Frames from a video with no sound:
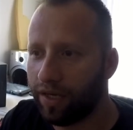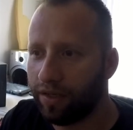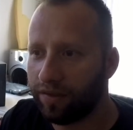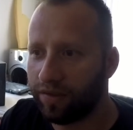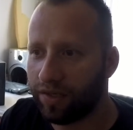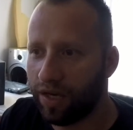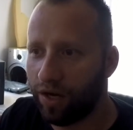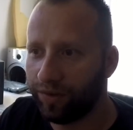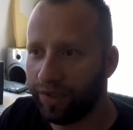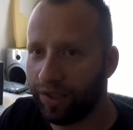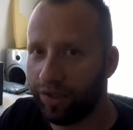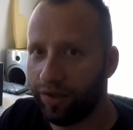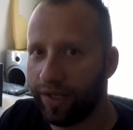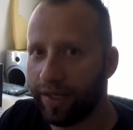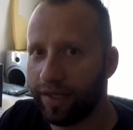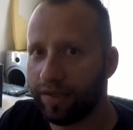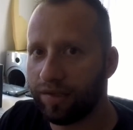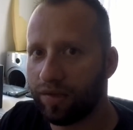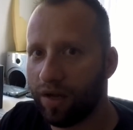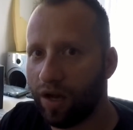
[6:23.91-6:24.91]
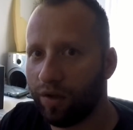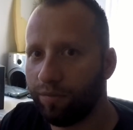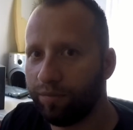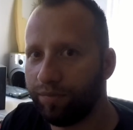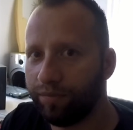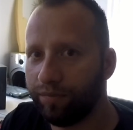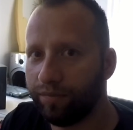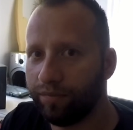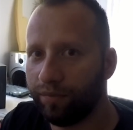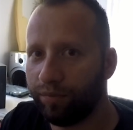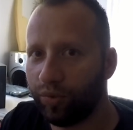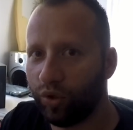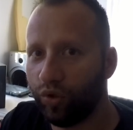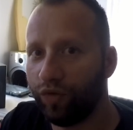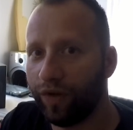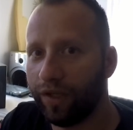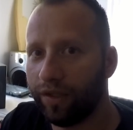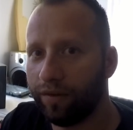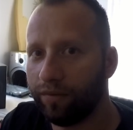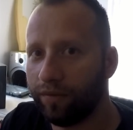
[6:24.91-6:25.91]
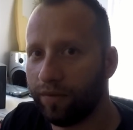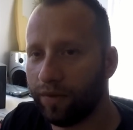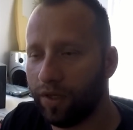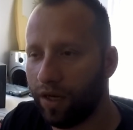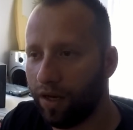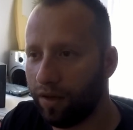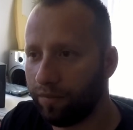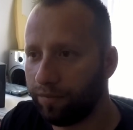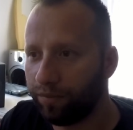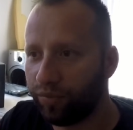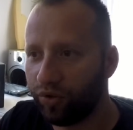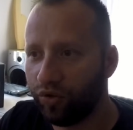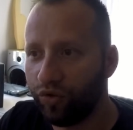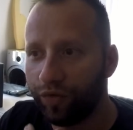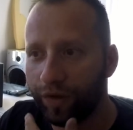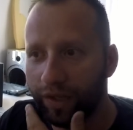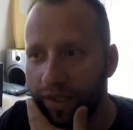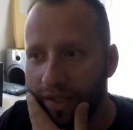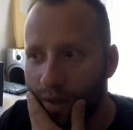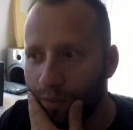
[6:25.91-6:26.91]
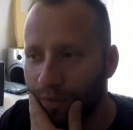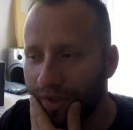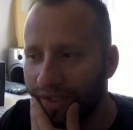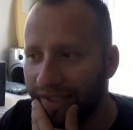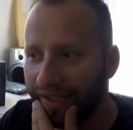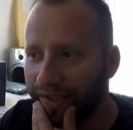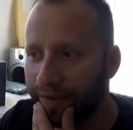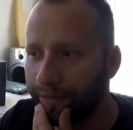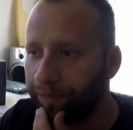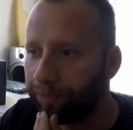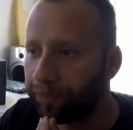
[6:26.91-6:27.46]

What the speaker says: sounding and sound proofing that we did,